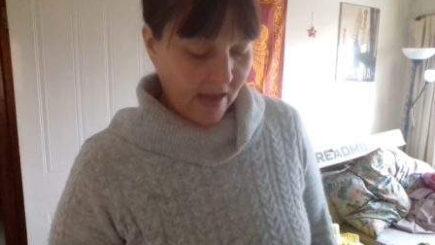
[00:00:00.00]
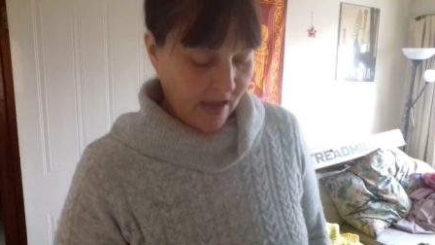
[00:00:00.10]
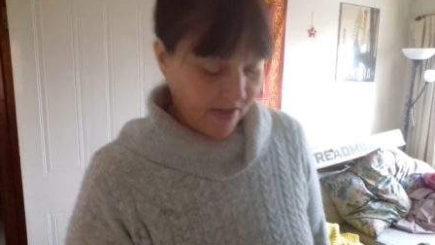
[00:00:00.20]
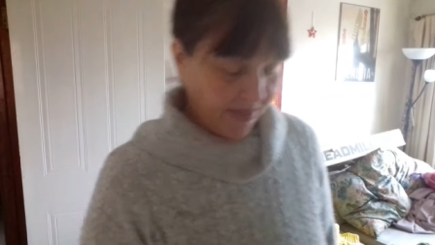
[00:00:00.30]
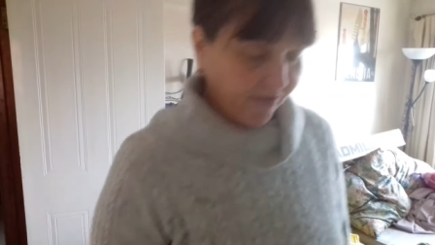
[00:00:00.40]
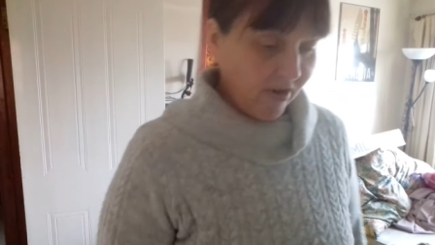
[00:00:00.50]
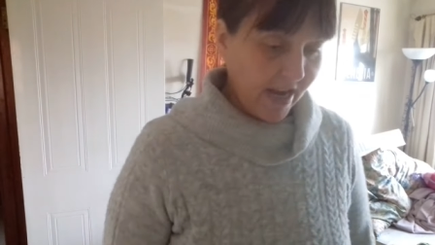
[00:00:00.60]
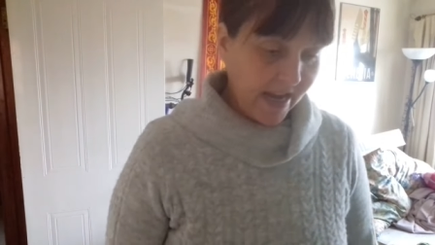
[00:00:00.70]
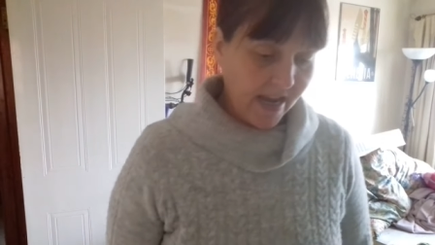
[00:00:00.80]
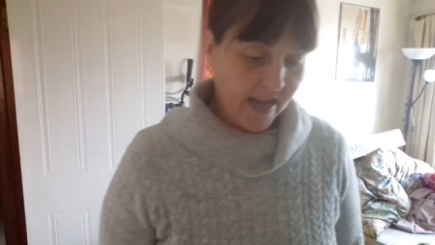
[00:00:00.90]
At
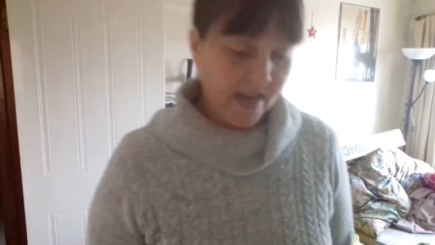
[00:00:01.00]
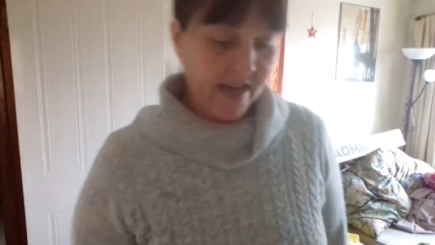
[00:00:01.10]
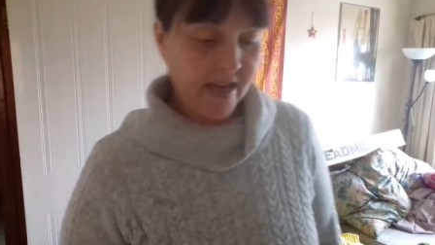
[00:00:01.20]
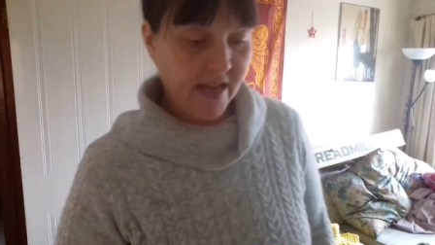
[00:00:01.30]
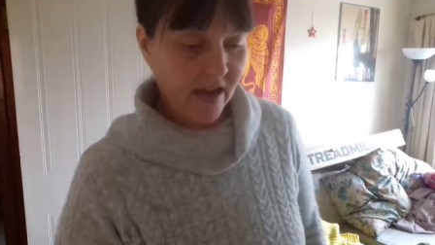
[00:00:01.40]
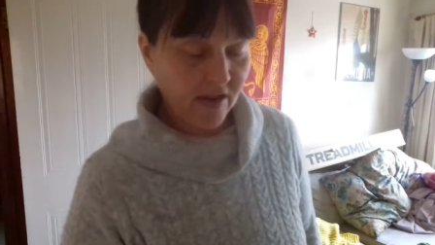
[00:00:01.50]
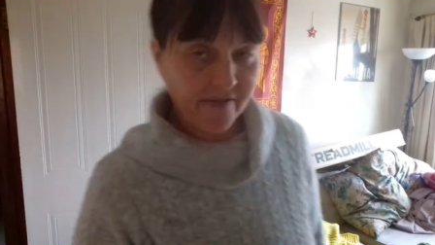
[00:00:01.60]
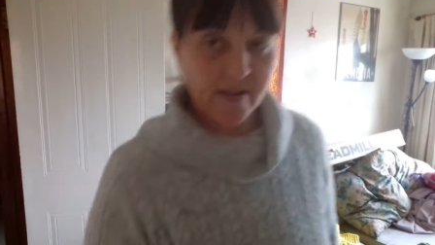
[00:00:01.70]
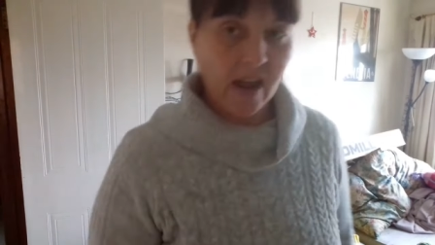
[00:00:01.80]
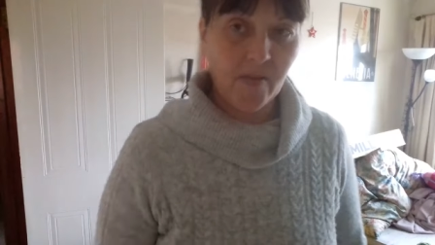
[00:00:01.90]
3, I don't
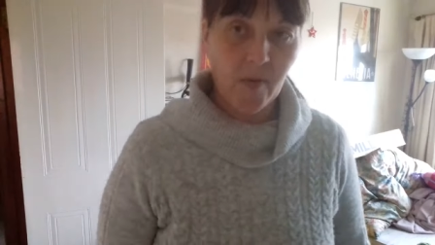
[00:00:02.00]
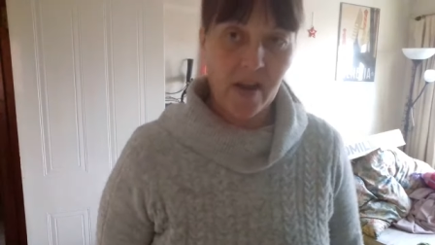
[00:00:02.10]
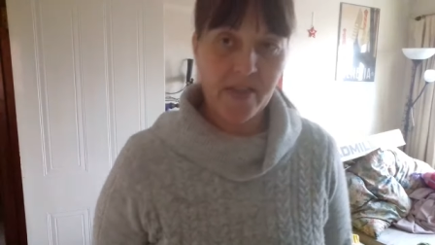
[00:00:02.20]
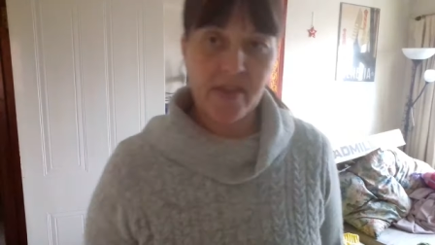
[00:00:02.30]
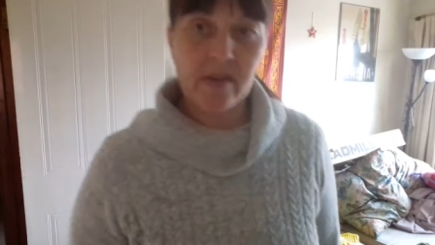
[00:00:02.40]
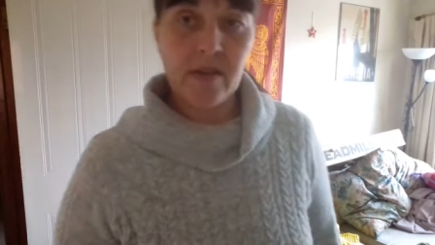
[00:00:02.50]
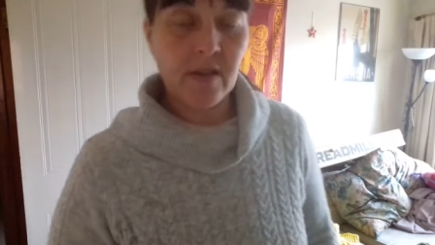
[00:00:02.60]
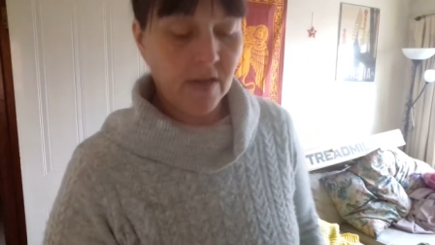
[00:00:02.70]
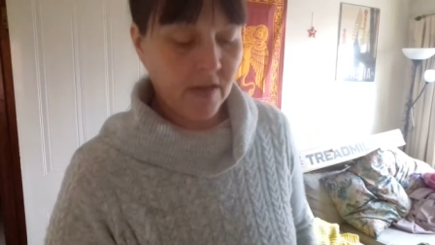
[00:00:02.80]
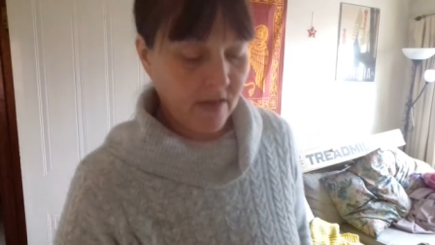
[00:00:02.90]
feel out of breath,
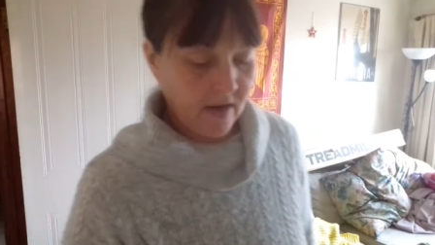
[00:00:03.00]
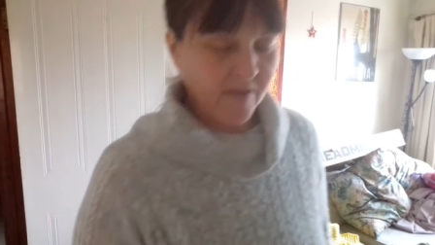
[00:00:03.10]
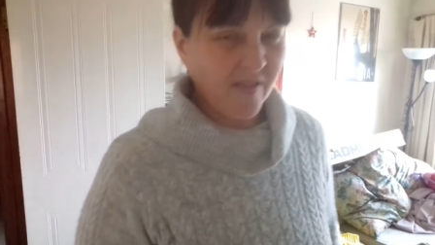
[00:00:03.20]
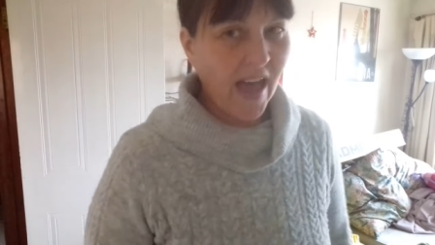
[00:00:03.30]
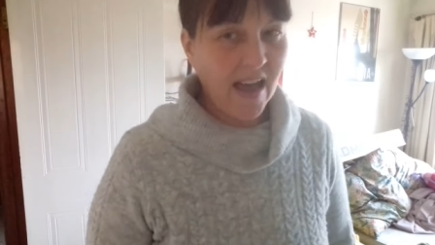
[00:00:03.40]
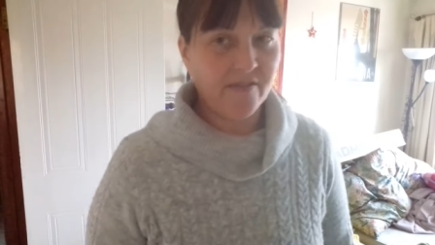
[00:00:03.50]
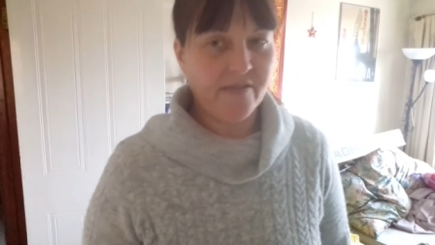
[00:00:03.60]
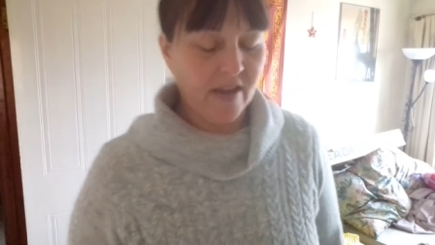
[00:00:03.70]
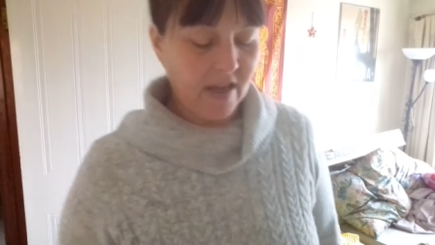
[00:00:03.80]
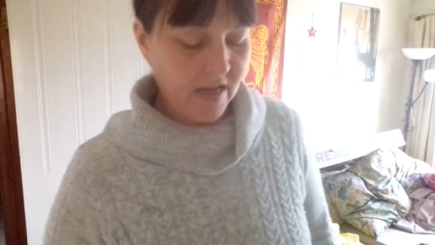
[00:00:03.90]
not that
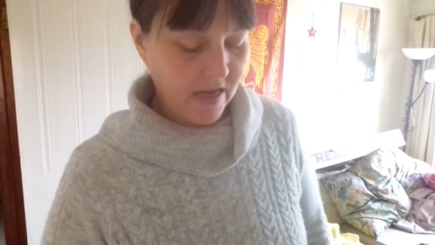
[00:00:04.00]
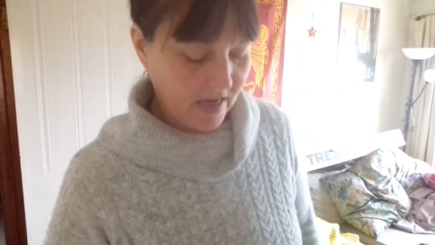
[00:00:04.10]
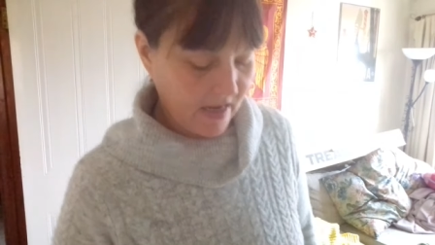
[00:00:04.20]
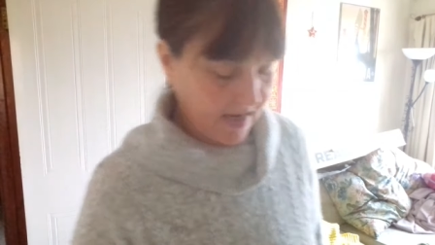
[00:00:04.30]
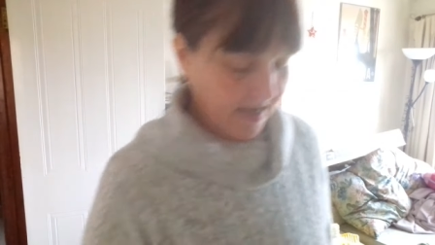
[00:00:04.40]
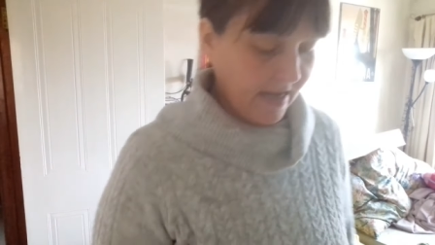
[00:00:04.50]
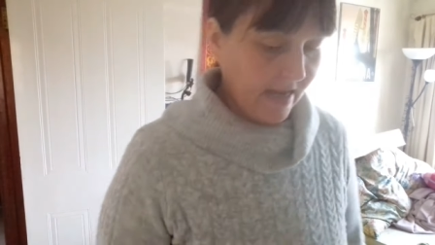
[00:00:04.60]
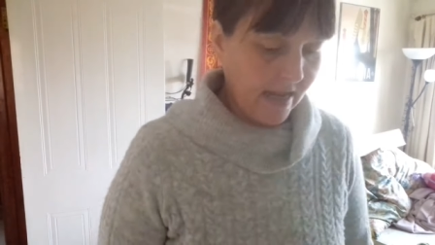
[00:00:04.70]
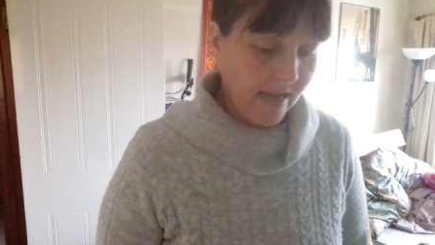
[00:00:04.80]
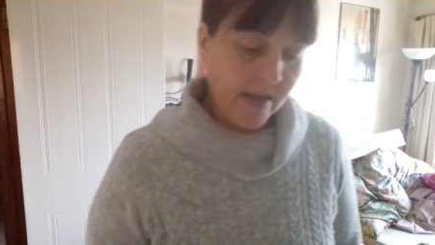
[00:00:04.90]
unfit,
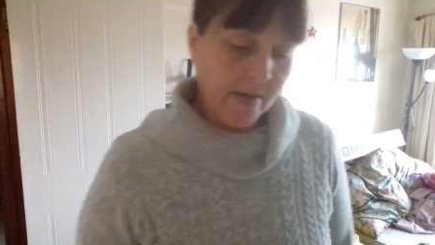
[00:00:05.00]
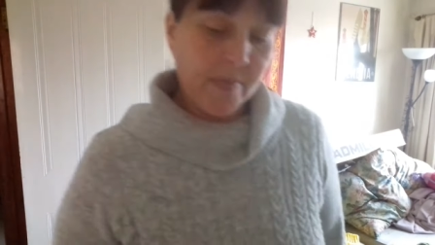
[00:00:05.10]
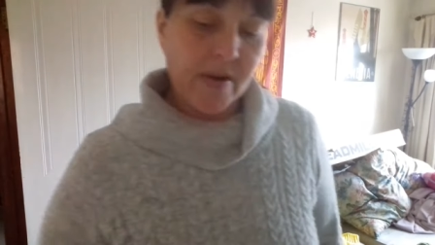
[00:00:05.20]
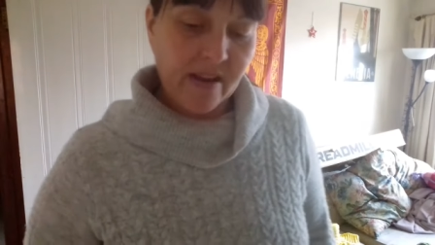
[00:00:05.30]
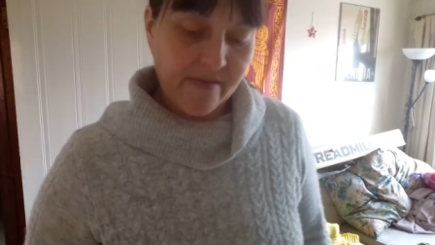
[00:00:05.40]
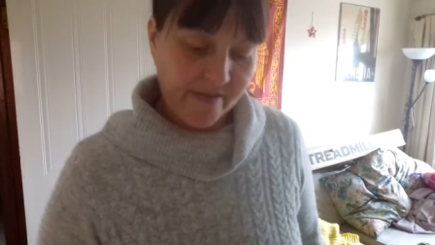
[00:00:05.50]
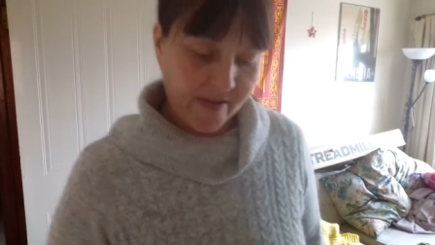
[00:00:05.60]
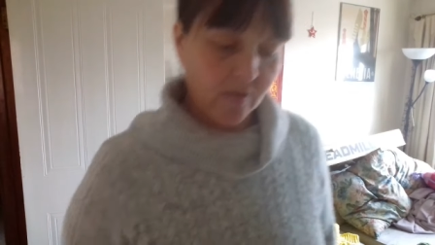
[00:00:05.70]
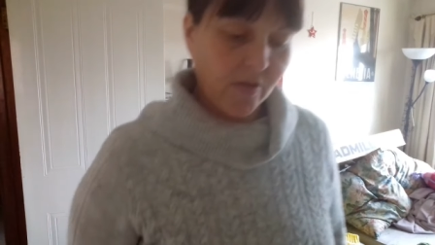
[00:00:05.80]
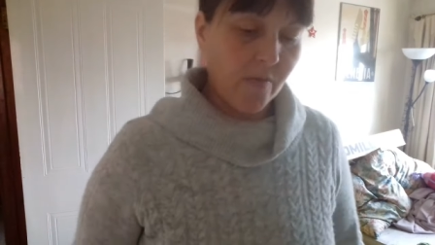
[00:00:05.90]
but I can
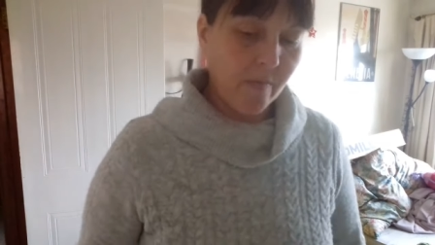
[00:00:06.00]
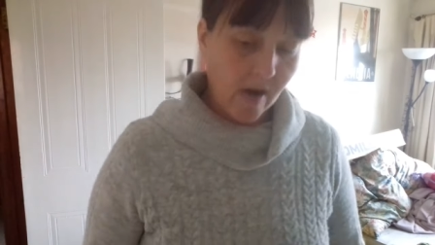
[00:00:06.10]
feel that